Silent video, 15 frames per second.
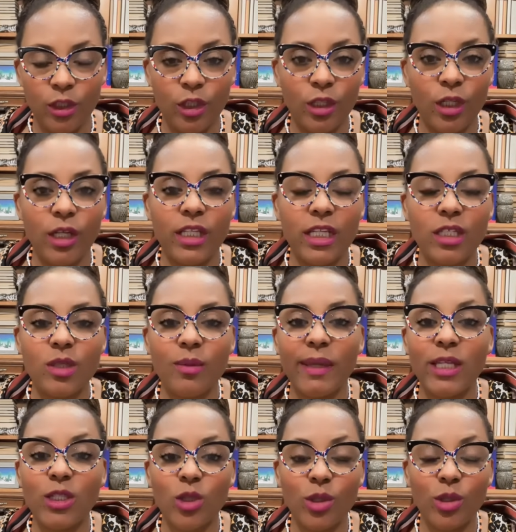You're learning to
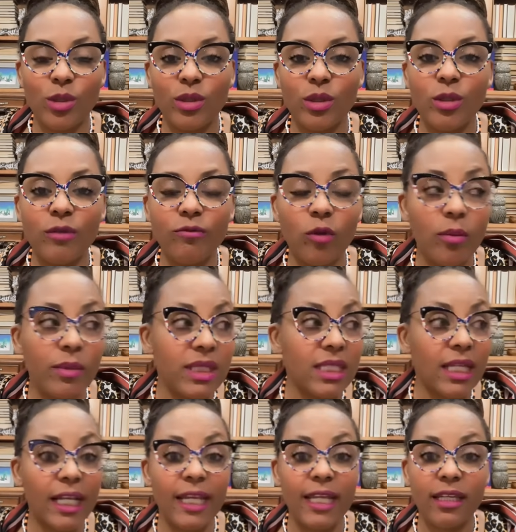make sure your uniform is
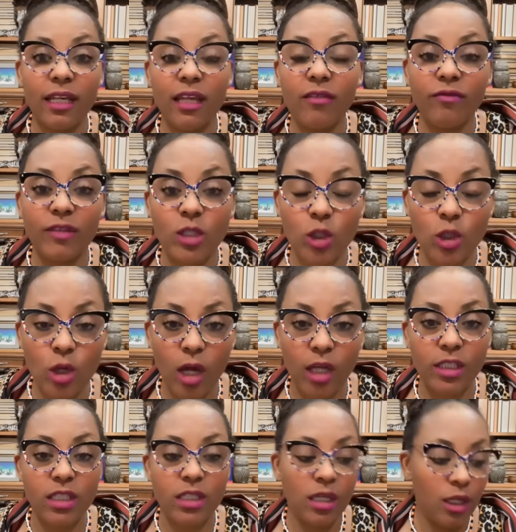clean. If it's
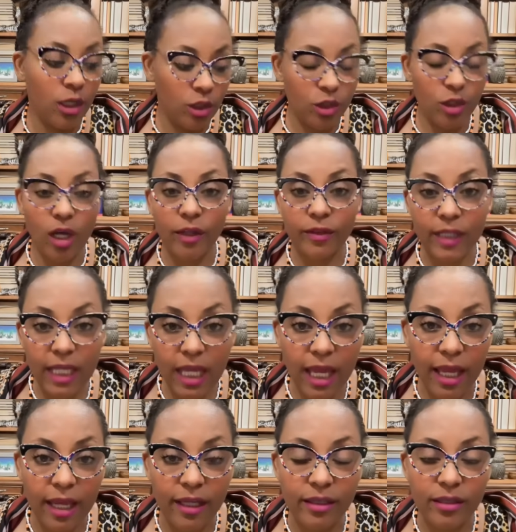not, you got the
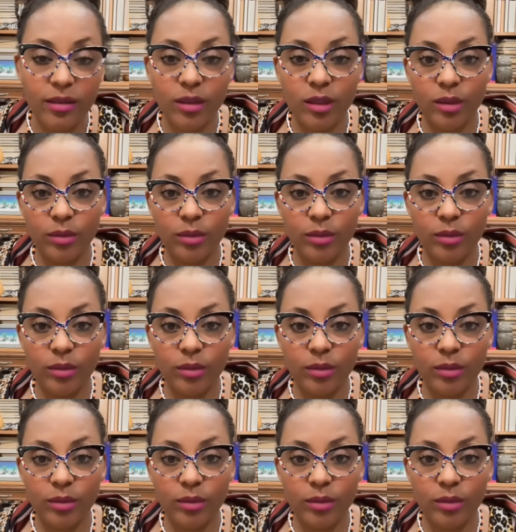cane.